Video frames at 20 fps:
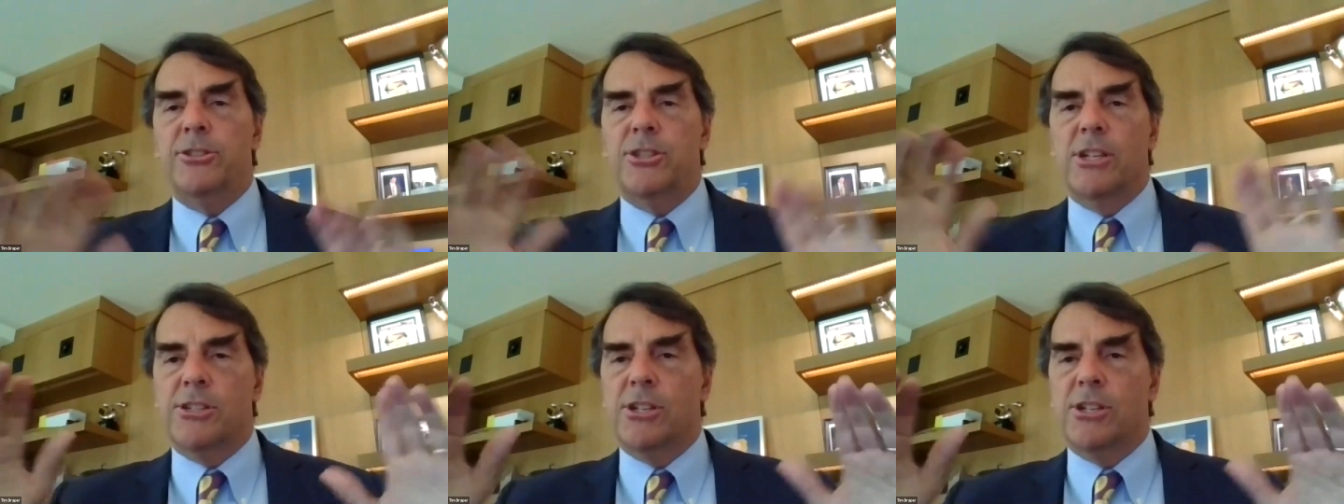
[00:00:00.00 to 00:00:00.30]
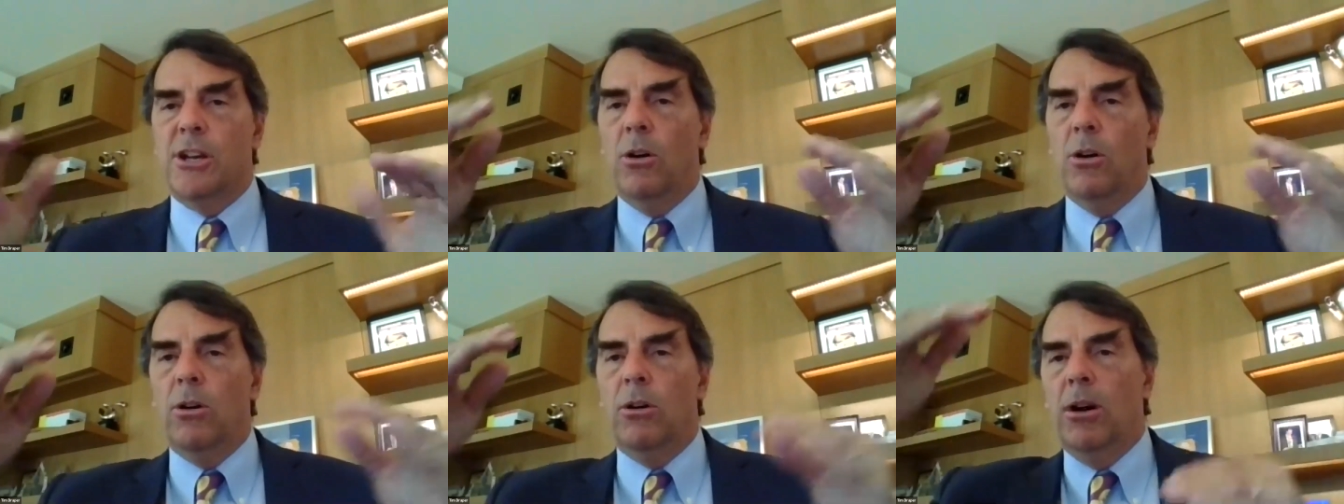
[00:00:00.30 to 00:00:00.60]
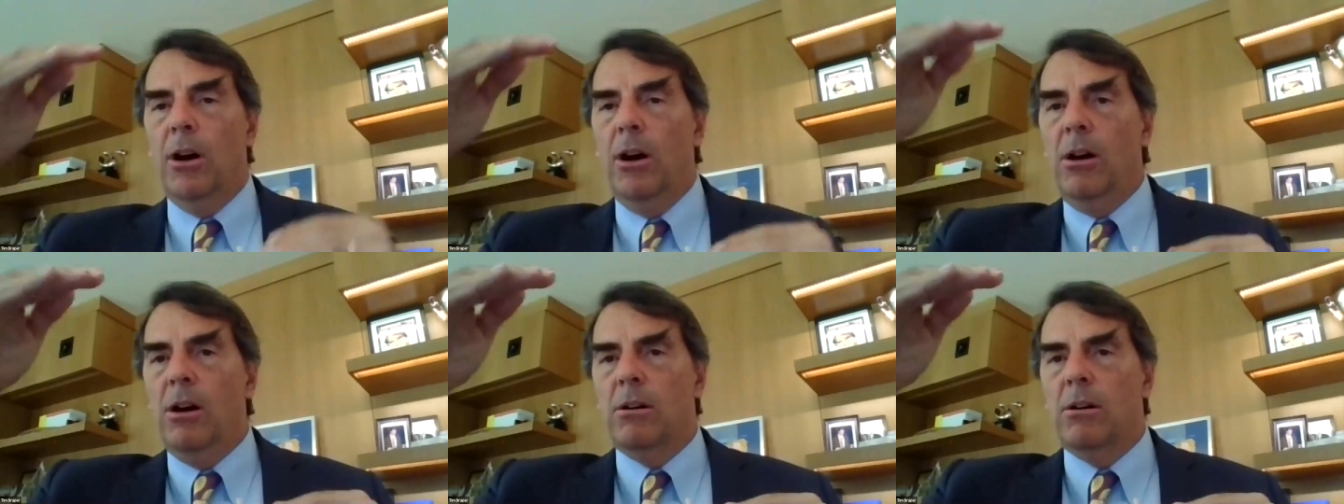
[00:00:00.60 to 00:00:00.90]
just go,
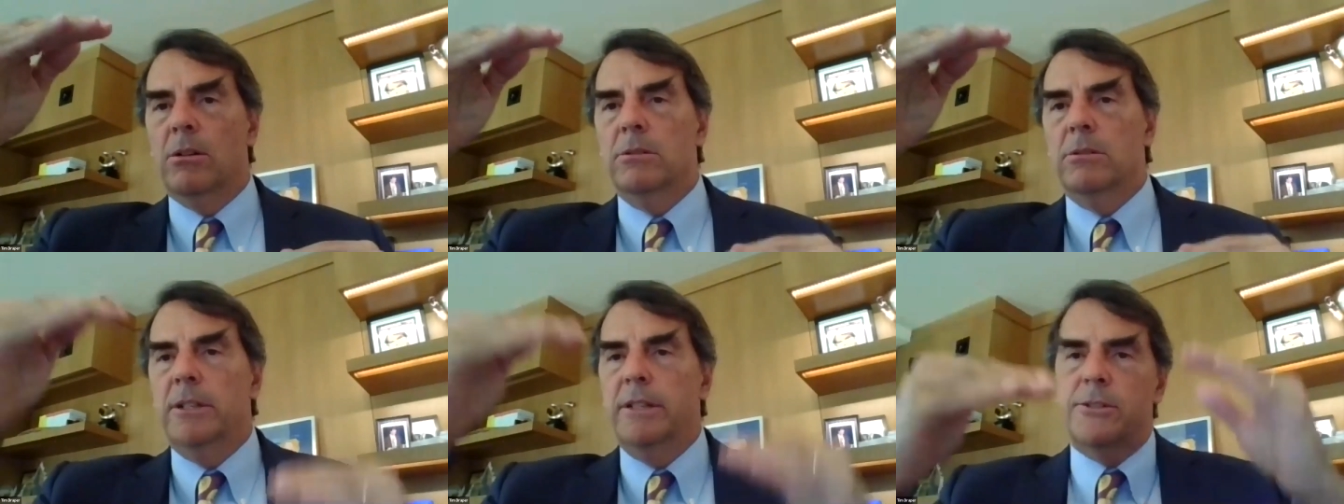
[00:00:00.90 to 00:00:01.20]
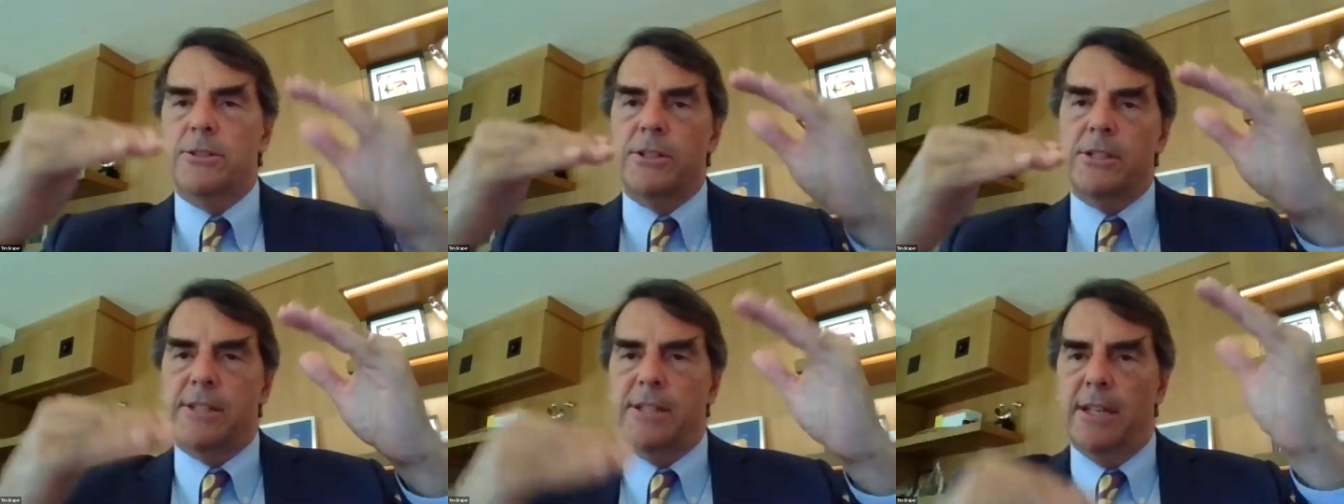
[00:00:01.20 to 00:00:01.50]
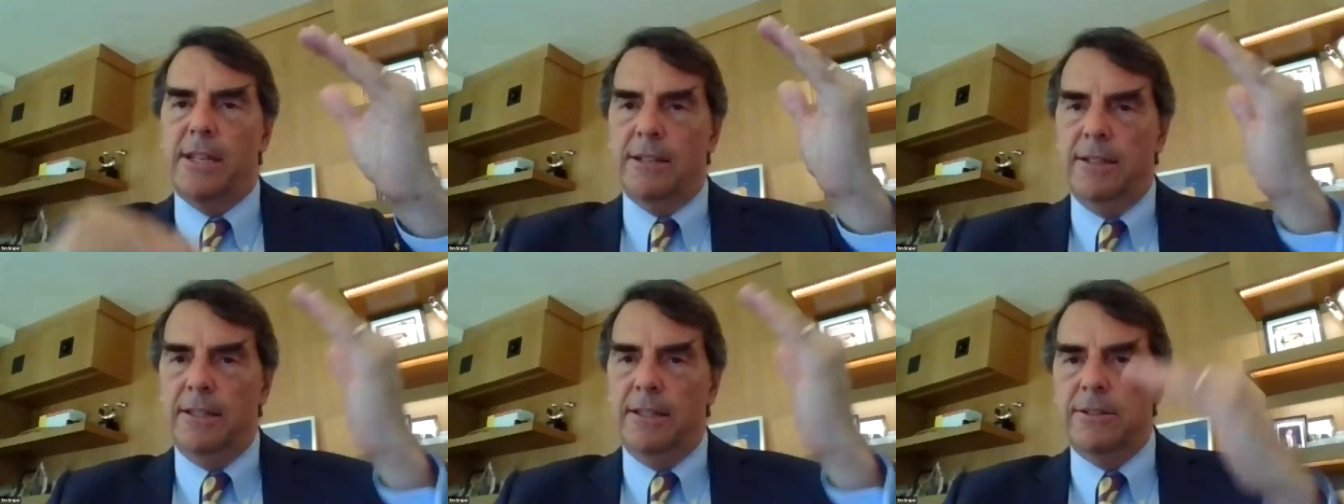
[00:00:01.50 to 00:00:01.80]
oh,
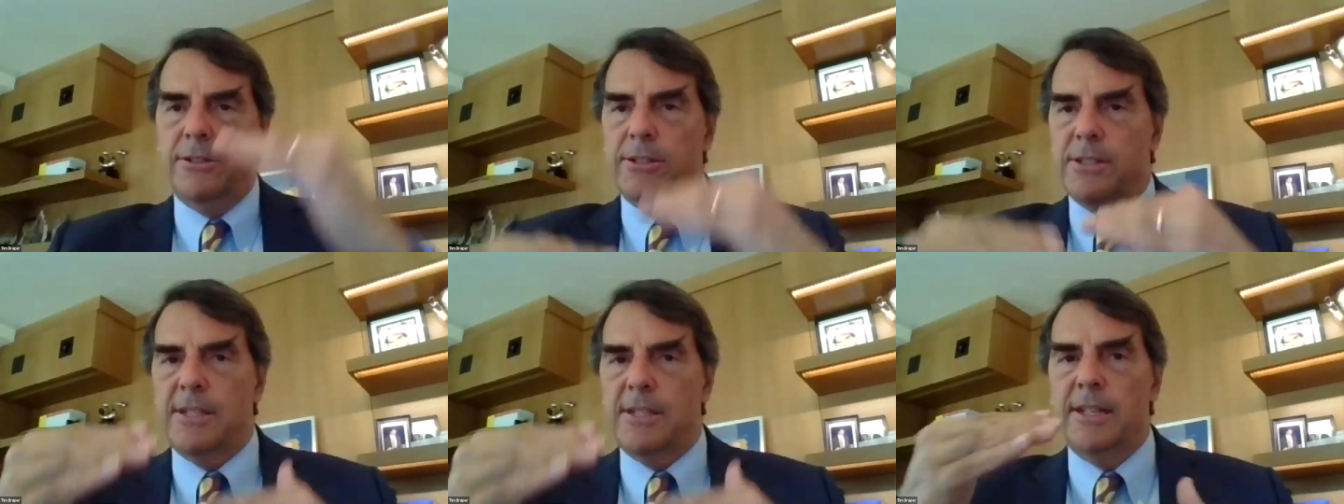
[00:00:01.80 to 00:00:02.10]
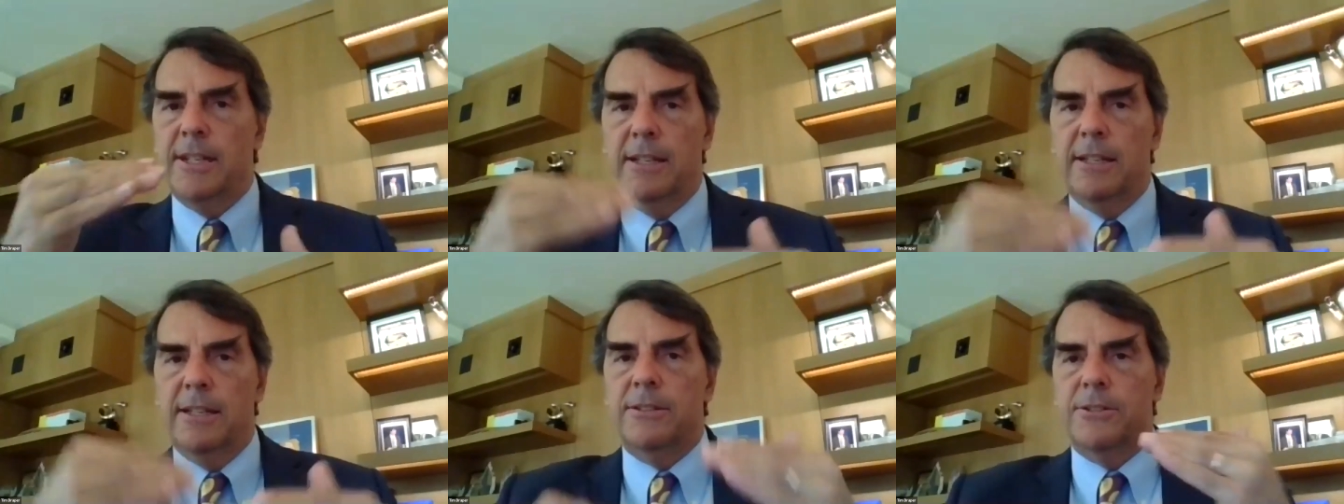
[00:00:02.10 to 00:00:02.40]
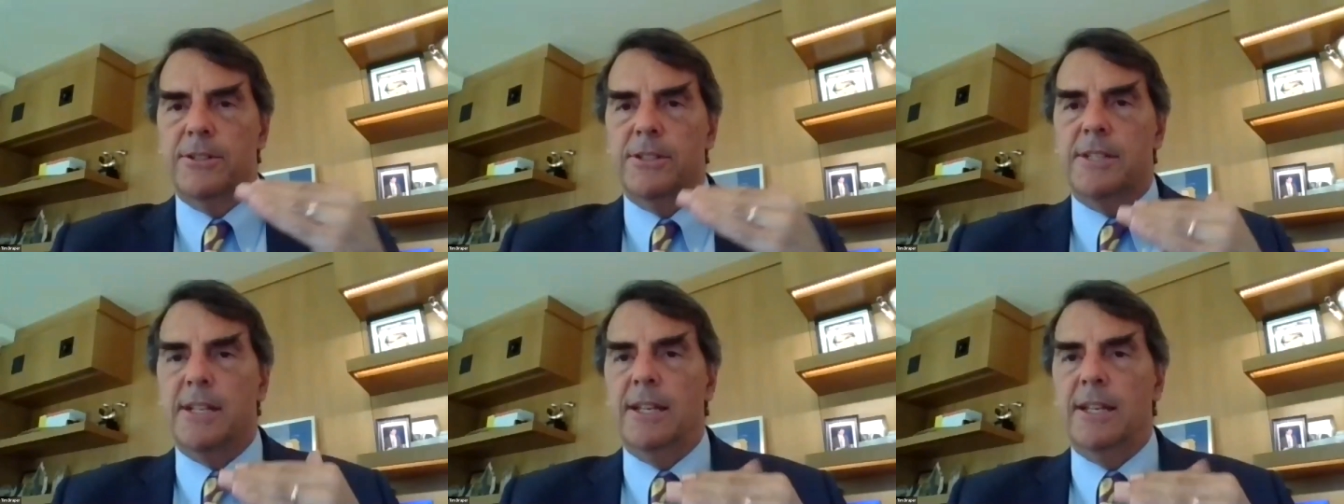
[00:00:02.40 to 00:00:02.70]
interesting, interesting,
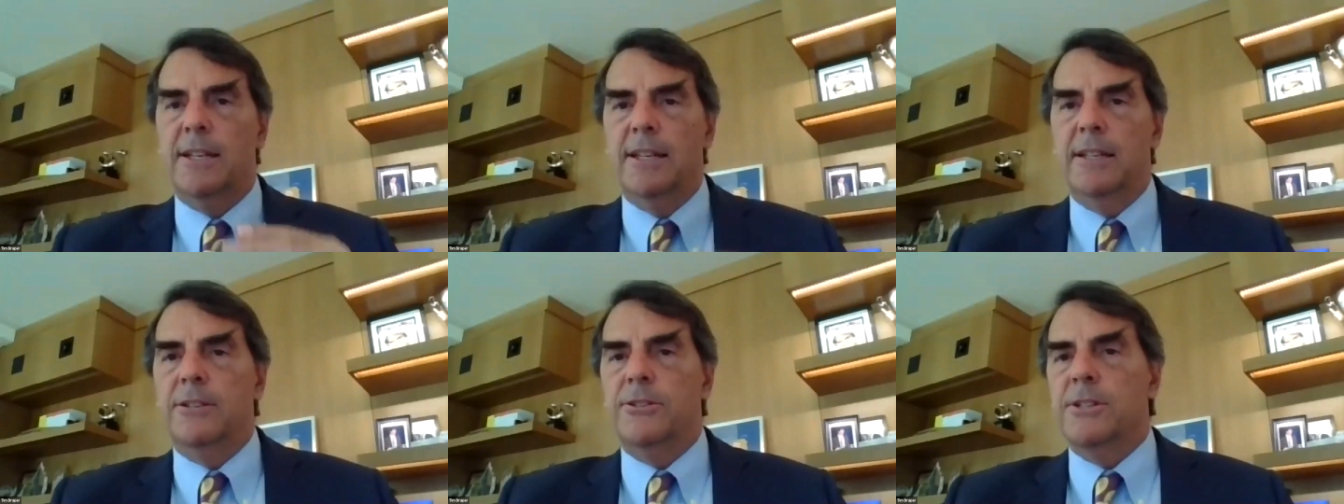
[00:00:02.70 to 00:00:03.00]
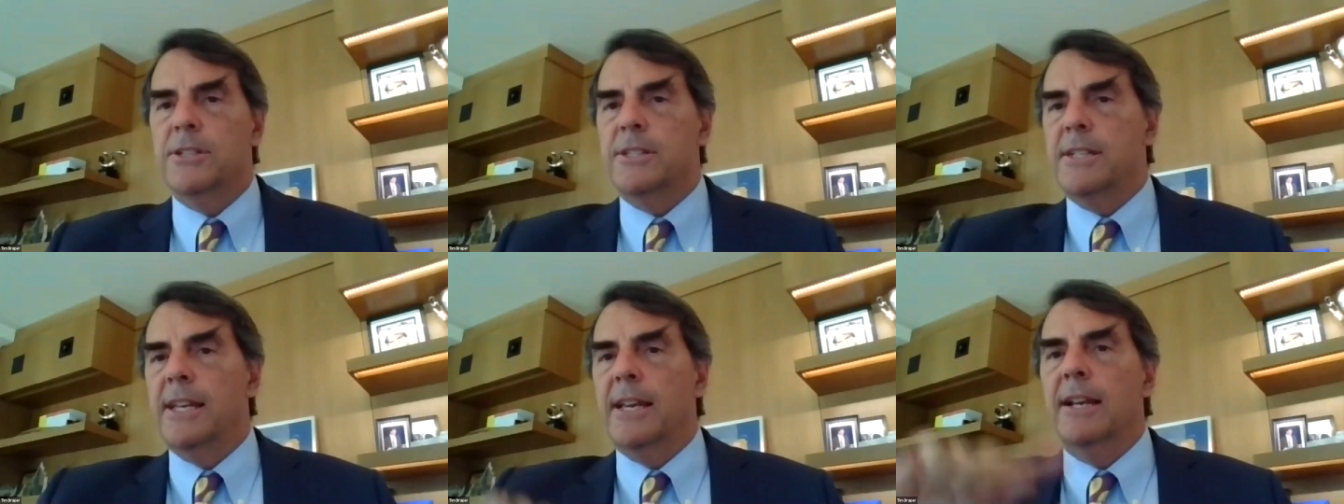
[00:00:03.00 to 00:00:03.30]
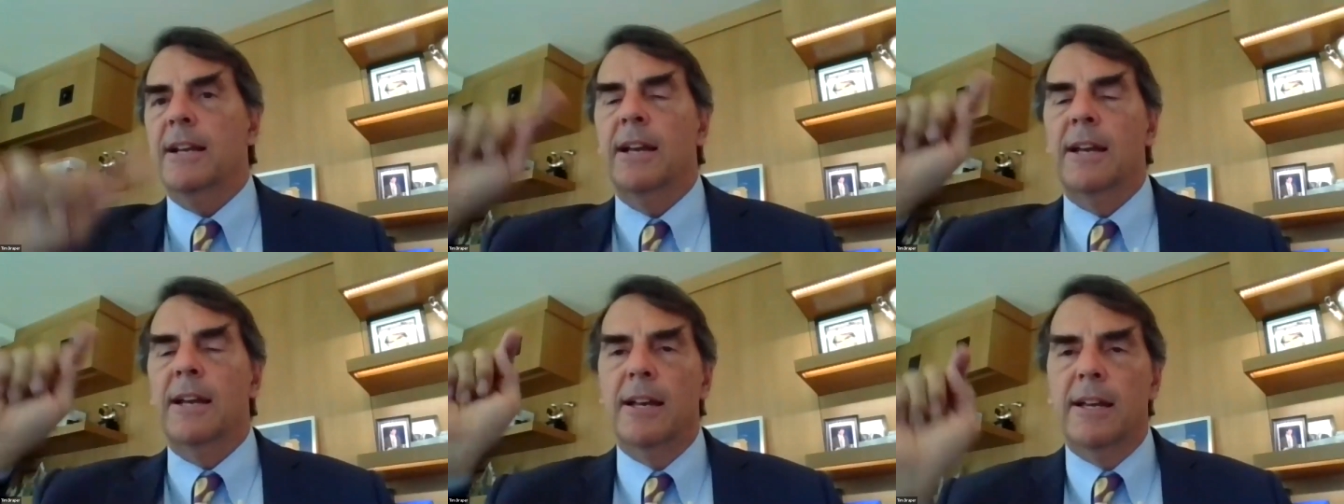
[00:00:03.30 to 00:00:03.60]
interesting,
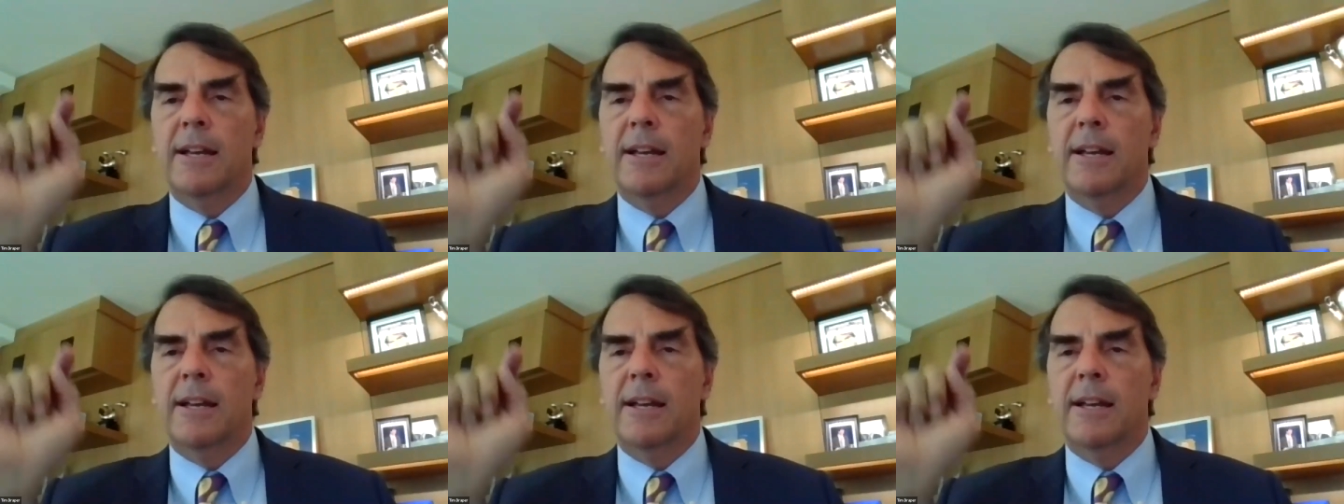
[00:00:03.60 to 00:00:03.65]
interesting.